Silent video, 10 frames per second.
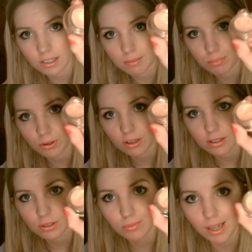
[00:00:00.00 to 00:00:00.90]
colour, but
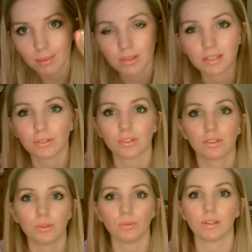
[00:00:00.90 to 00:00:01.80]
sometimes it
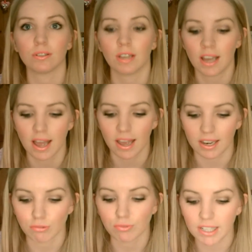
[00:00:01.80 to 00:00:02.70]
doesn't suit us.
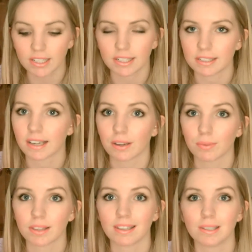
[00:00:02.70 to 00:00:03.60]
And I really need a
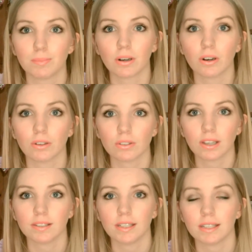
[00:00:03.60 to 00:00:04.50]
tan with this, because
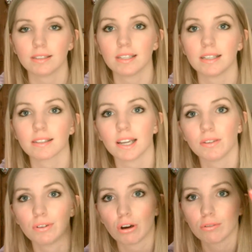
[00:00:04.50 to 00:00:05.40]
as you can see, it's kind
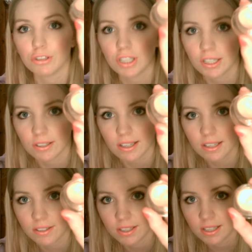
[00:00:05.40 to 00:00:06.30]
of an orangey
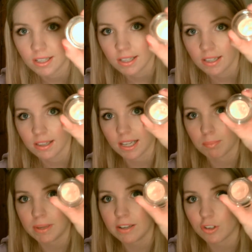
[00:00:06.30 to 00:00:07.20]
colour,
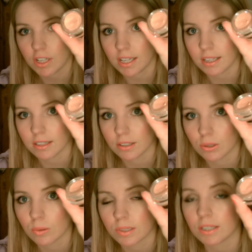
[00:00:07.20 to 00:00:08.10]
like a peachy,
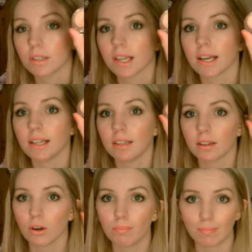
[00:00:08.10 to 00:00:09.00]
goldy colour. And
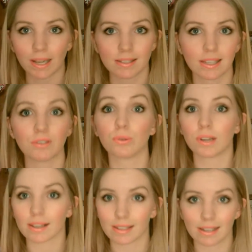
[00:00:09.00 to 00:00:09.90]
on my skin
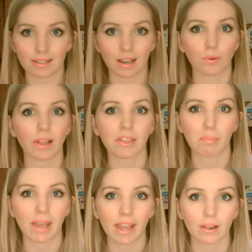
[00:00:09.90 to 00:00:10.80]
tone as it is now, like
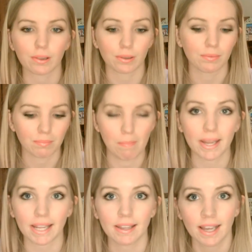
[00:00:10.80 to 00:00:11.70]
the pale
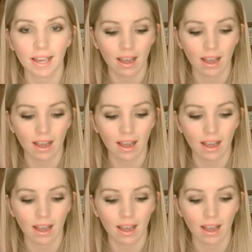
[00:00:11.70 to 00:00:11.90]
me,